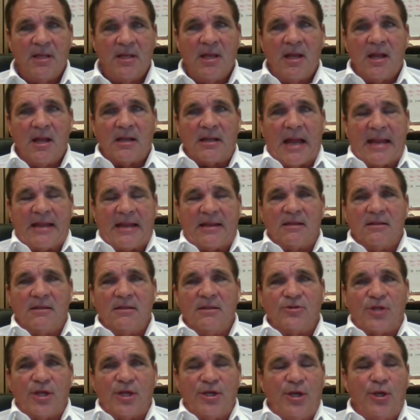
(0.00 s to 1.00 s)
like the
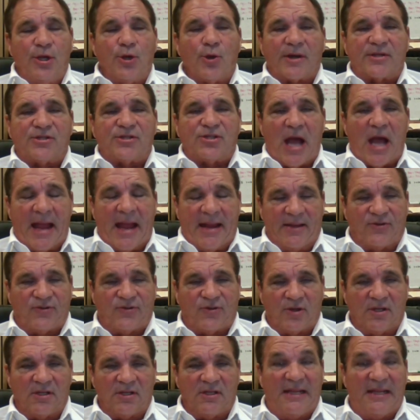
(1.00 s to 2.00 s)
New York Giants
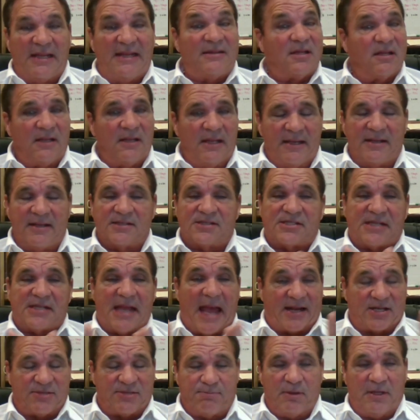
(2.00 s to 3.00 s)
lead the league in sacks,
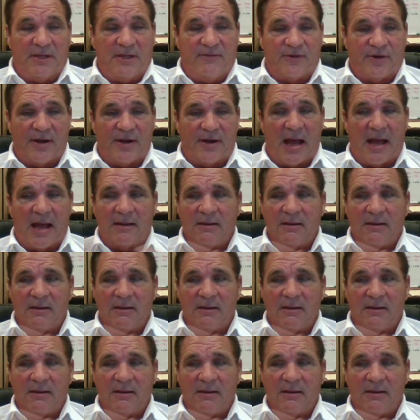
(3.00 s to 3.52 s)
believe it or not,